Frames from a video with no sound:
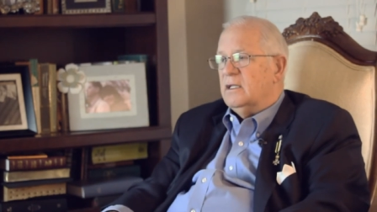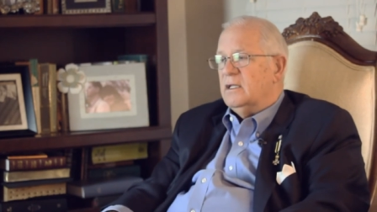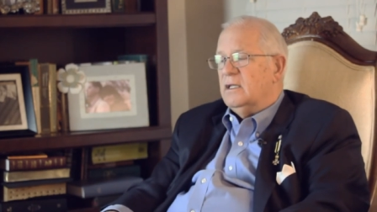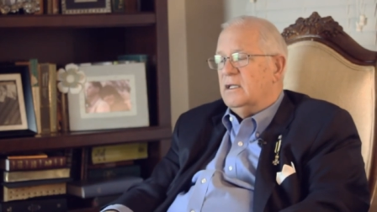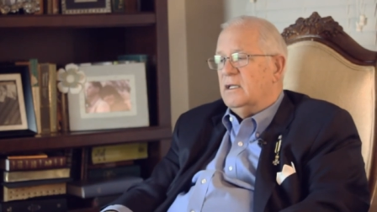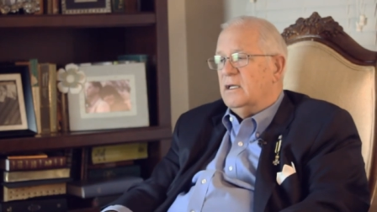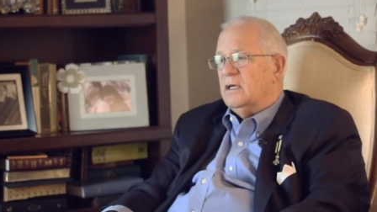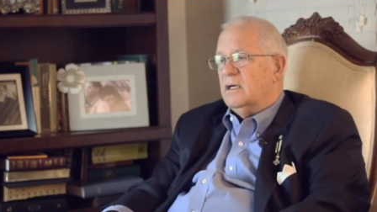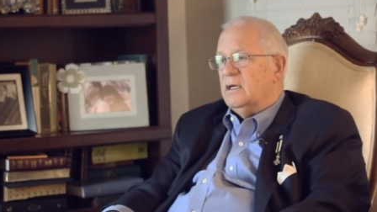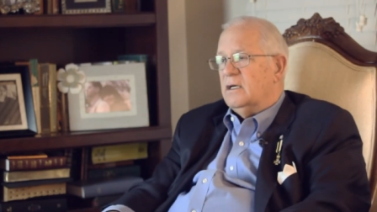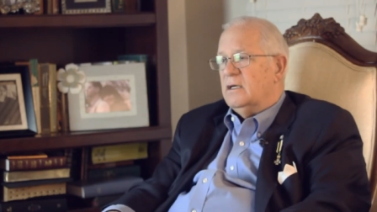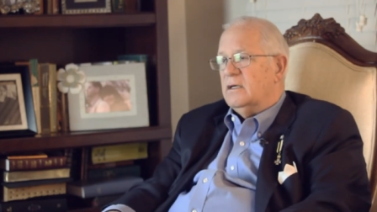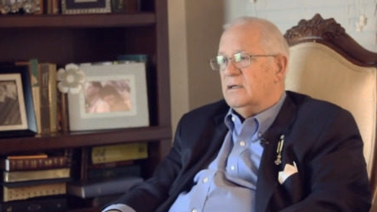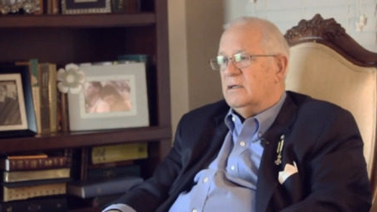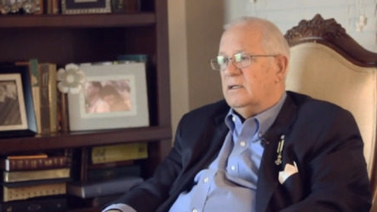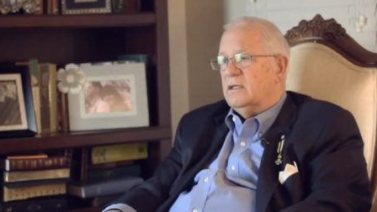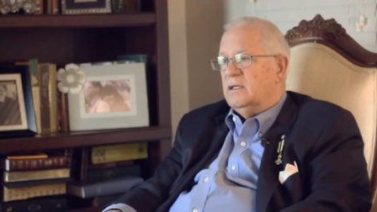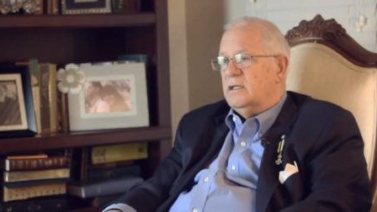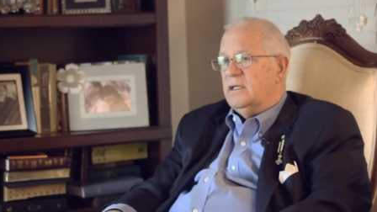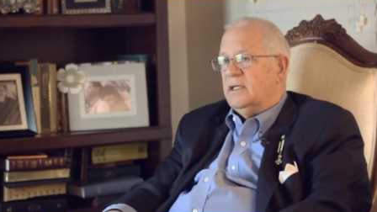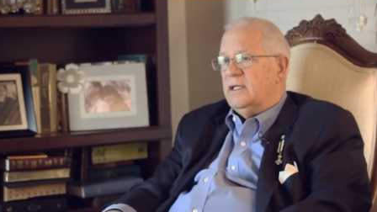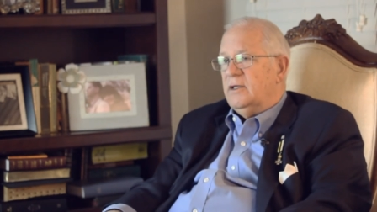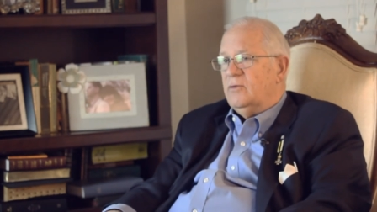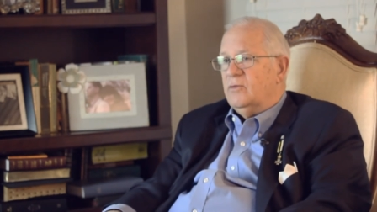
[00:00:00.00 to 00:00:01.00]

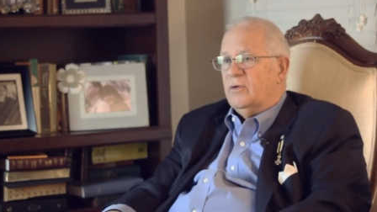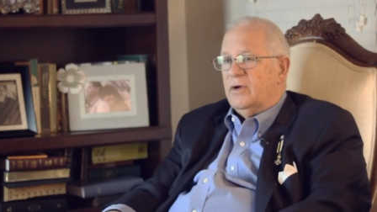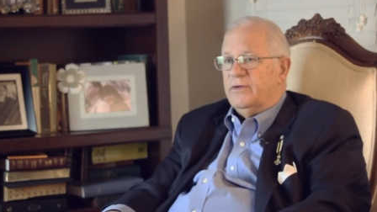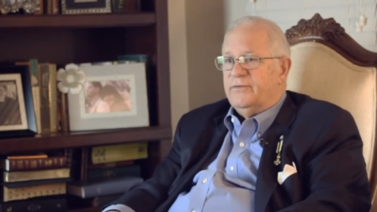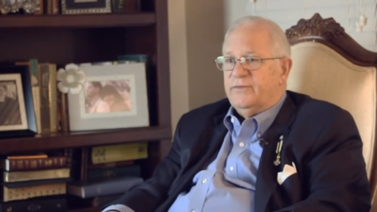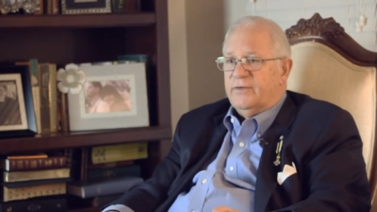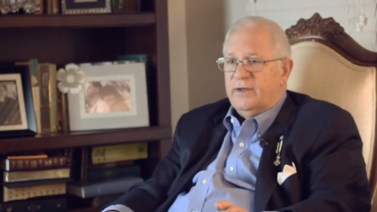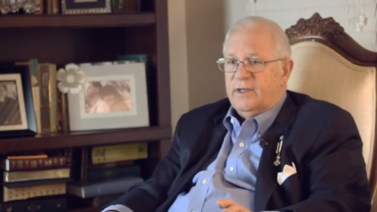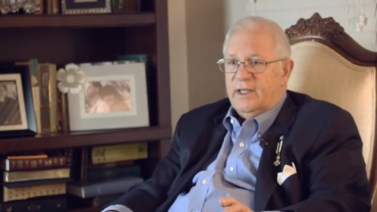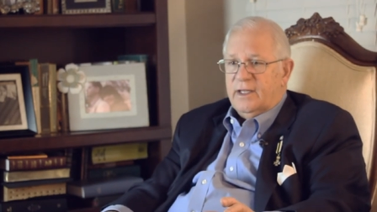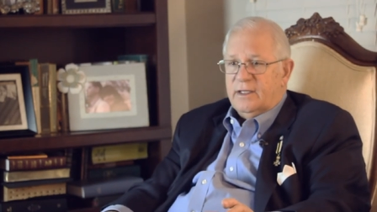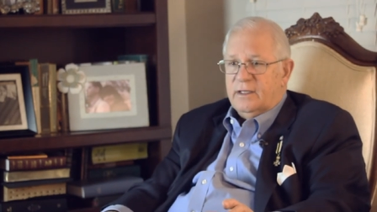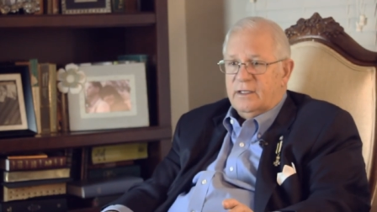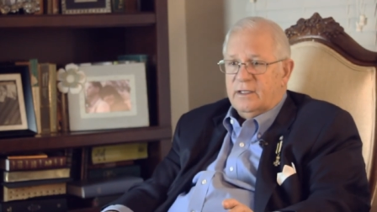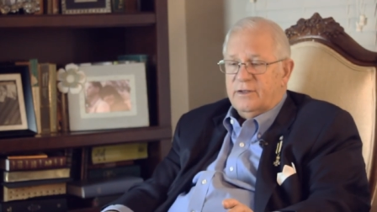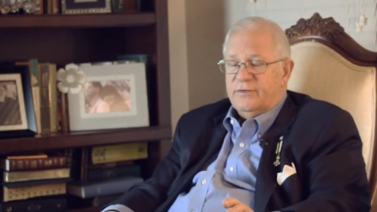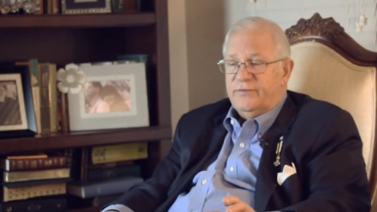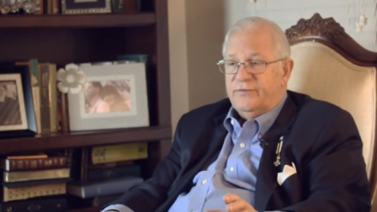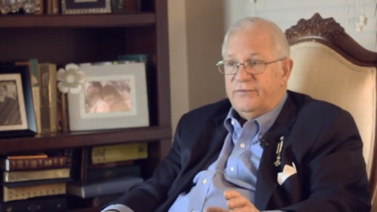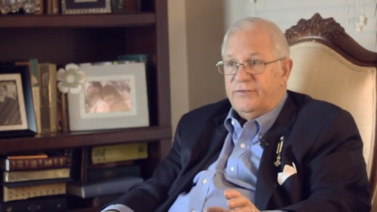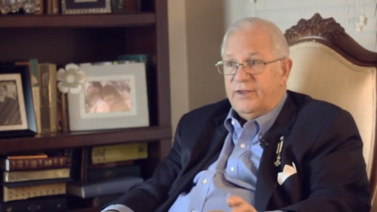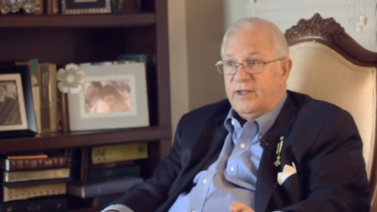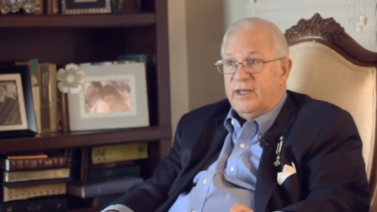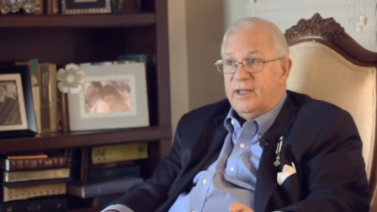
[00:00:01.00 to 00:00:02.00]
He wasn't in the
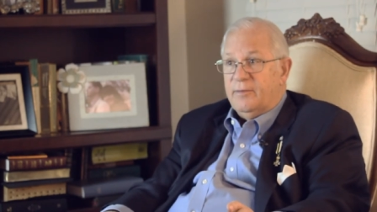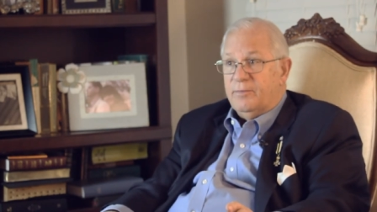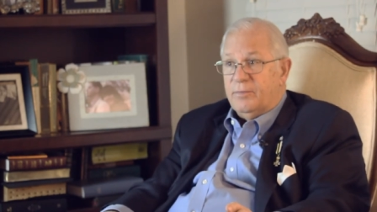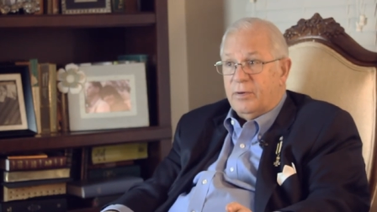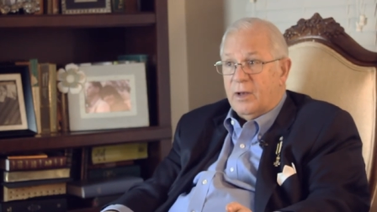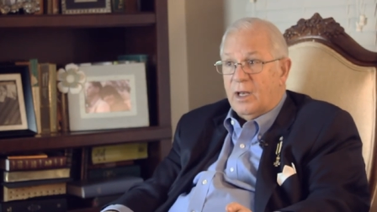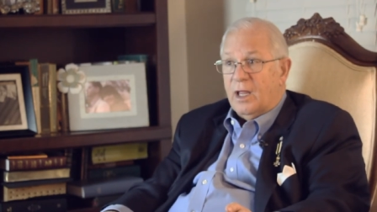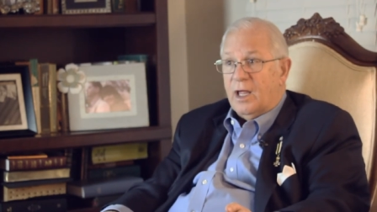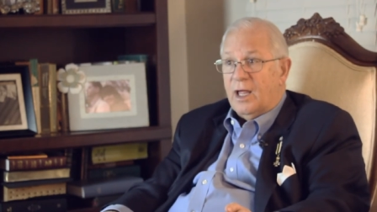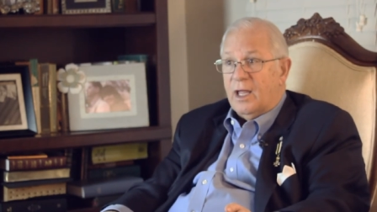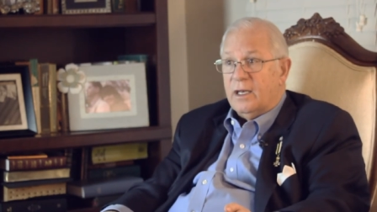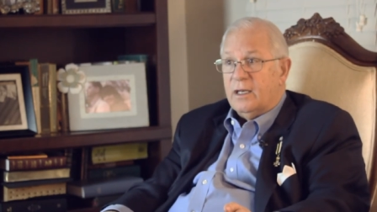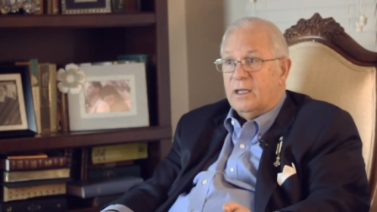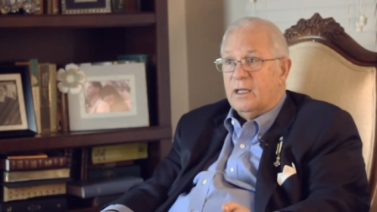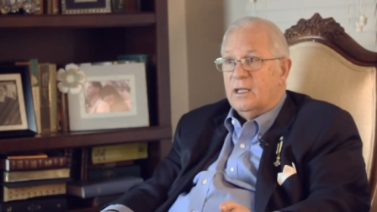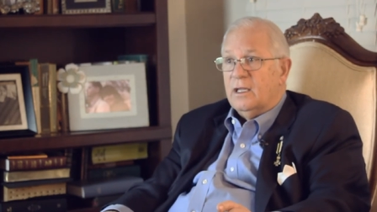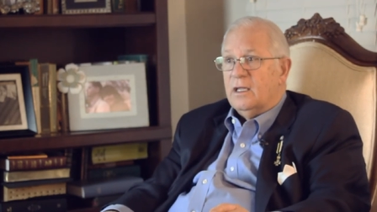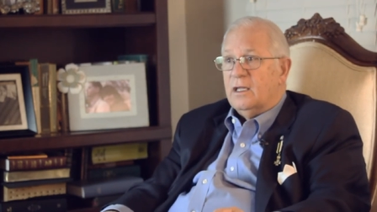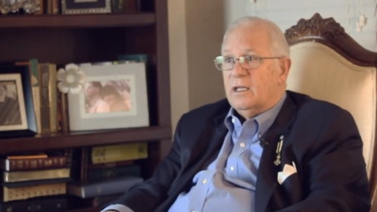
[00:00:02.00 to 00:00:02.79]
city plot.